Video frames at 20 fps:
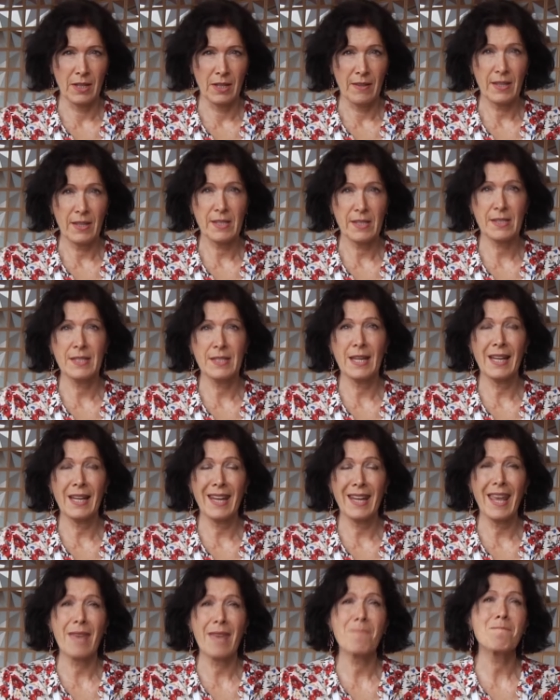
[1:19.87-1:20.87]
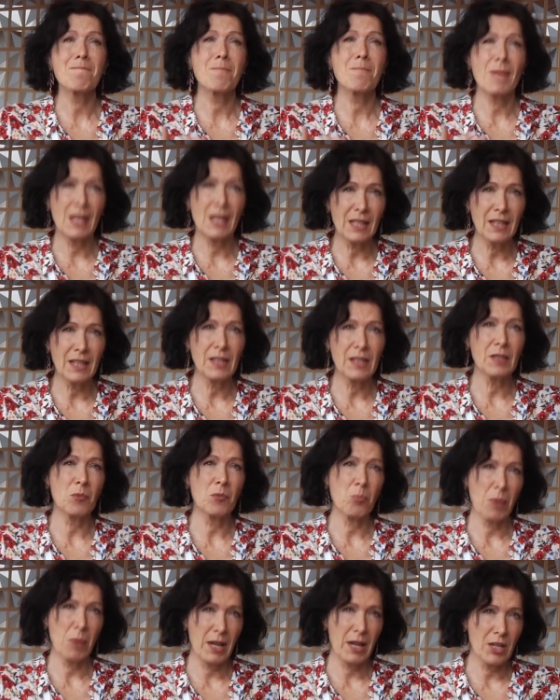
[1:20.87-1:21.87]
There's nearly a million
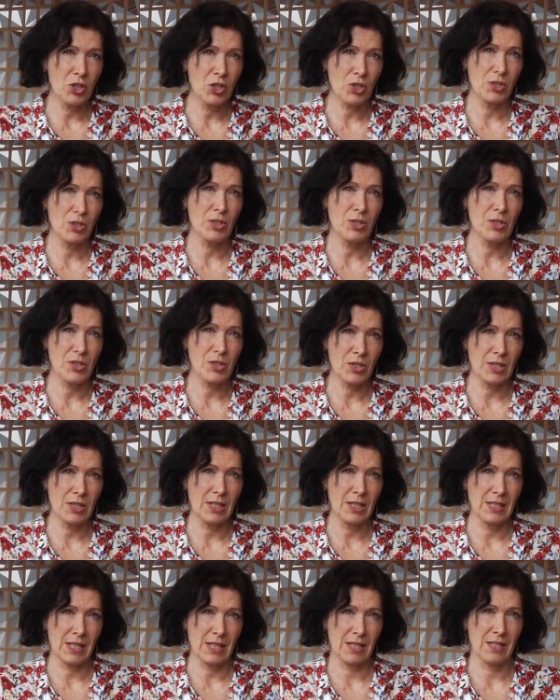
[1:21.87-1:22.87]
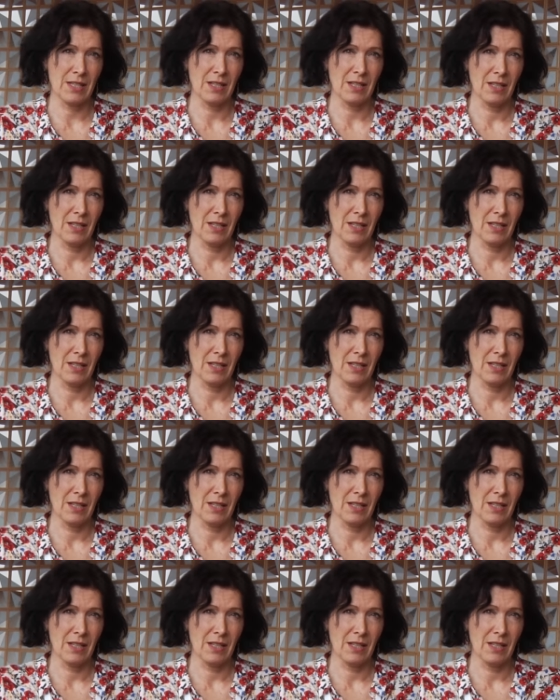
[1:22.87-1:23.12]
patients studied